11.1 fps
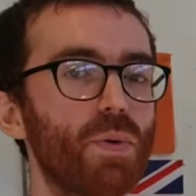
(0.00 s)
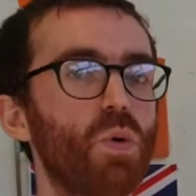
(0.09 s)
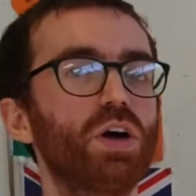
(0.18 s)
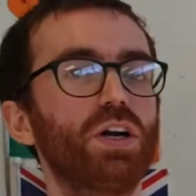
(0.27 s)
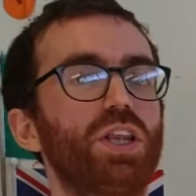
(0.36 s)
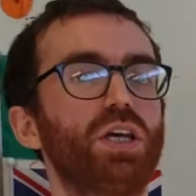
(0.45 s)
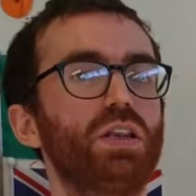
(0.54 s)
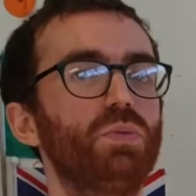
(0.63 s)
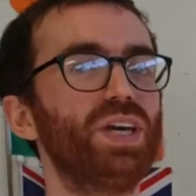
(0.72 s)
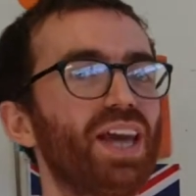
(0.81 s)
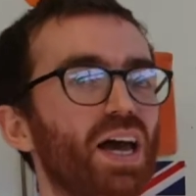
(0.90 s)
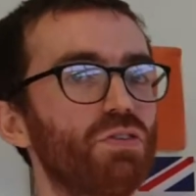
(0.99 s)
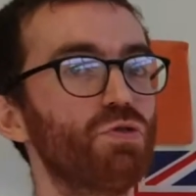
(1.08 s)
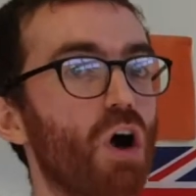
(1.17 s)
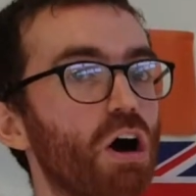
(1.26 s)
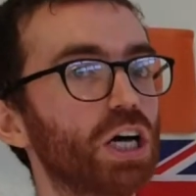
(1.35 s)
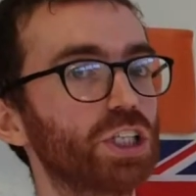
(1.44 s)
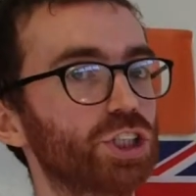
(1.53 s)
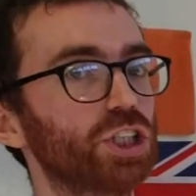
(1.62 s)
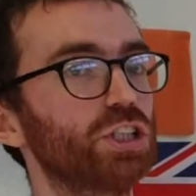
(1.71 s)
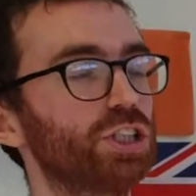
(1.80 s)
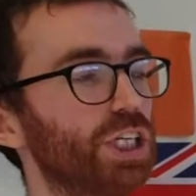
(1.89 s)
one thing that we get wrong as
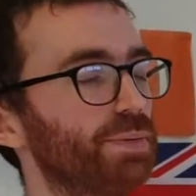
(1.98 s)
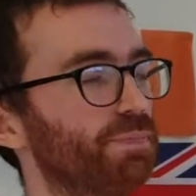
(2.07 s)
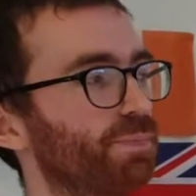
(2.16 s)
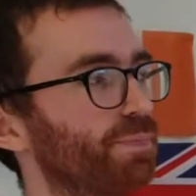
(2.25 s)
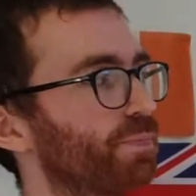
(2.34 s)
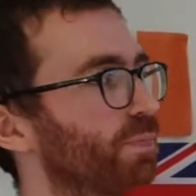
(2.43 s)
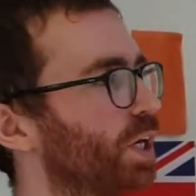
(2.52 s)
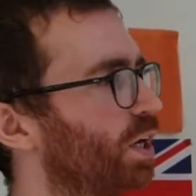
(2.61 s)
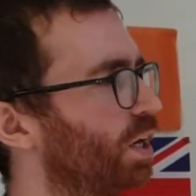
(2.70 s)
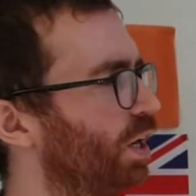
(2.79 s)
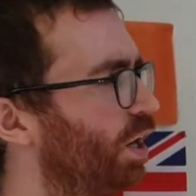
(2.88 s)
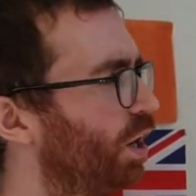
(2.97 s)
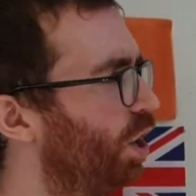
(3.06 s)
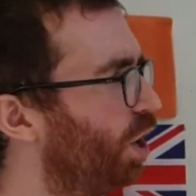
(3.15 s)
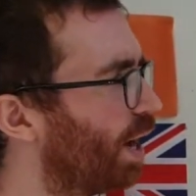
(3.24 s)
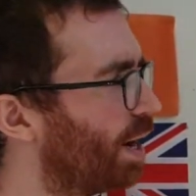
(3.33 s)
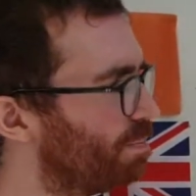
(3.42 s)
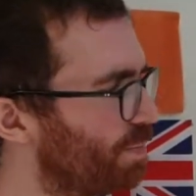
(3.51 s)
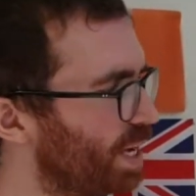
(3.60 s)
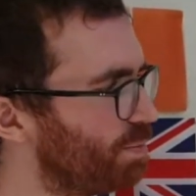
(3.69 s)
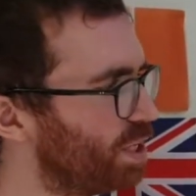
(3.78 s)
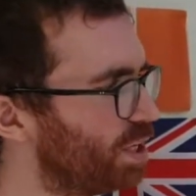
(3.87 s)
children. All right,
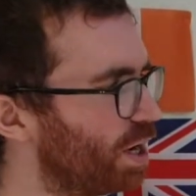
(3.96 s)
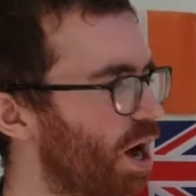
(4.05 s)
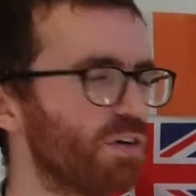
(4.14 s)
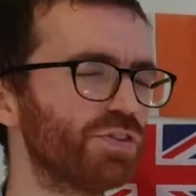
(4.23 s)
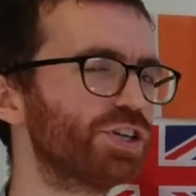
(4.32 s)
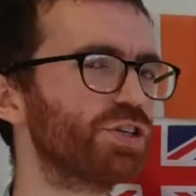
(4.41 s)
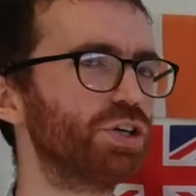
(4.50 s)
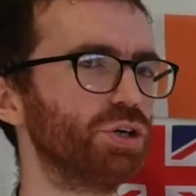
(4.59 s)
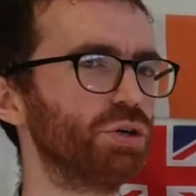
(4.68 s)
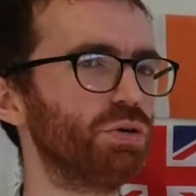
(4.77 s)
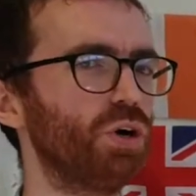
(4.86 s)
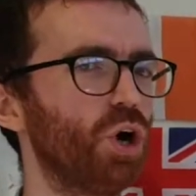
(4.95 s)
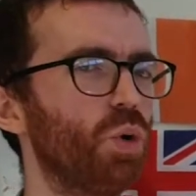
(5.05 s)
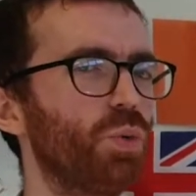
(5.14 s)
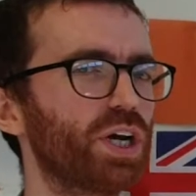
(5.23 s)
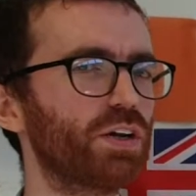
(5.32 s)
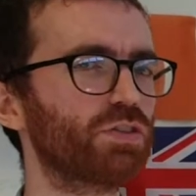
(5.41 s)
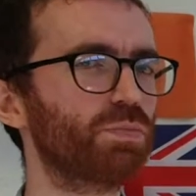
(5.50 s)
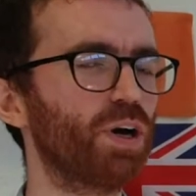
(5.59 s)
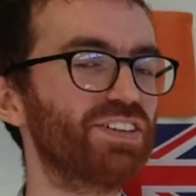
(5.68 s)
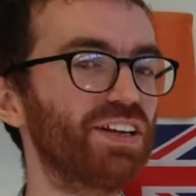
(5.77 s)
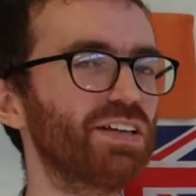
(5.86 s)
maybe the other 2 we're going to
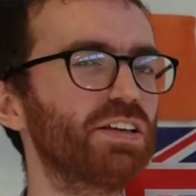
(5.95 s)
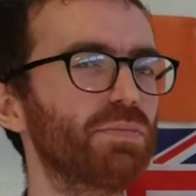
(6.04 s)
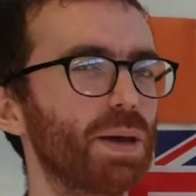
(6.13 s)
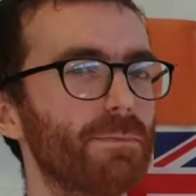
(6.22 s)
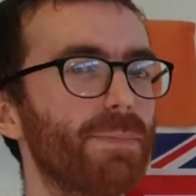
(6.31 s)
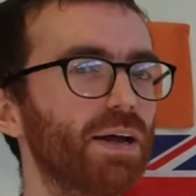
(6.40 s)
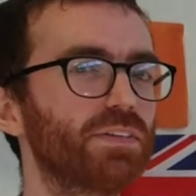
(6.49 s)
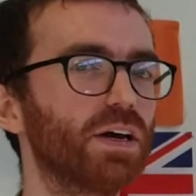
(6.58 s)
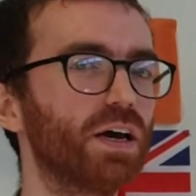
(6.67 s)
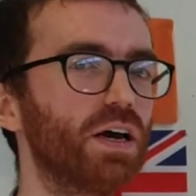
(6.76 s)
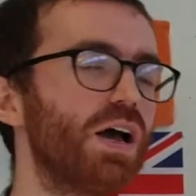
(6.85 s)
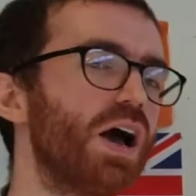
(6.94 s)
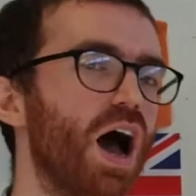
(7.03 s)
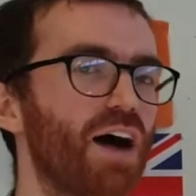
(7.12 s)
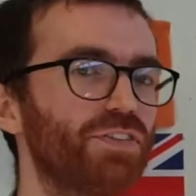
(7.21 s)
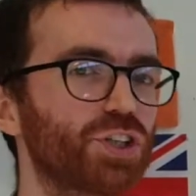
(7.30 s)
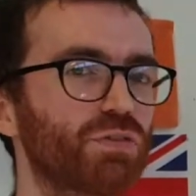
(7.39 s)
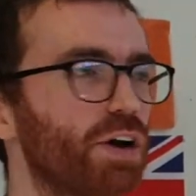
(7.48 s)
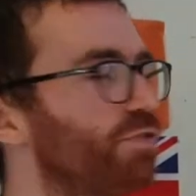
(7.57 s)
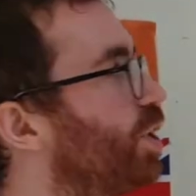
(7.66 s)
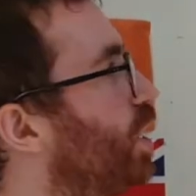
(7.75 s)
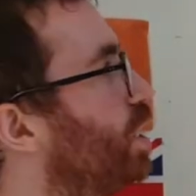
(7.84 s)
spot a little bit better after I
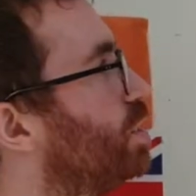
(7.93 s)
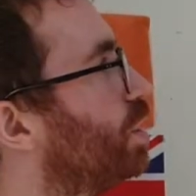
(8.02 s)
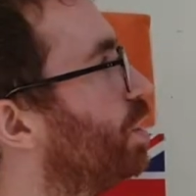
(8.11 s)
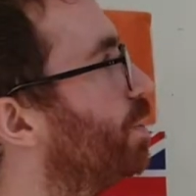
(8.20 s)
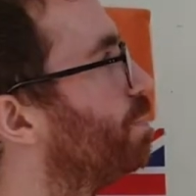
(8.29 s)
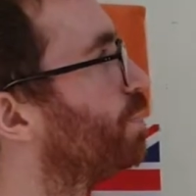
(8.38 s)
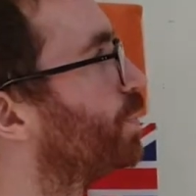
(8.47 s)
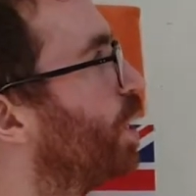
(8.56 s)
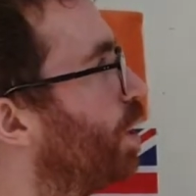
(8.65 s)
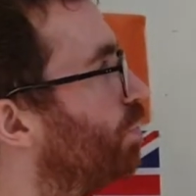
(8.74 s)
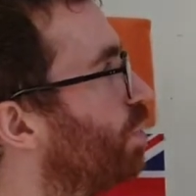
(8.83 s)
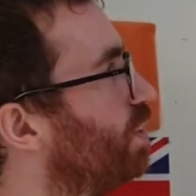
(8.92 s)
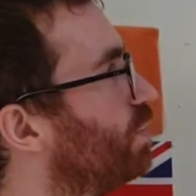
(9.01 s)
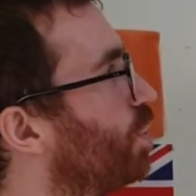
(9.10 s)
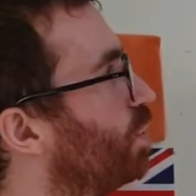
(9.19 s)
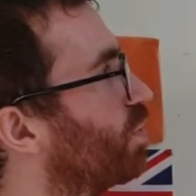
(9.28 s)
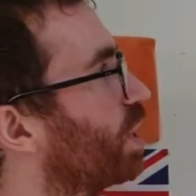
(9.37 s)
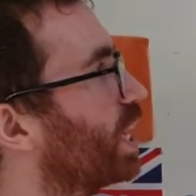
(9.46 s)
read it to you. So this is known as The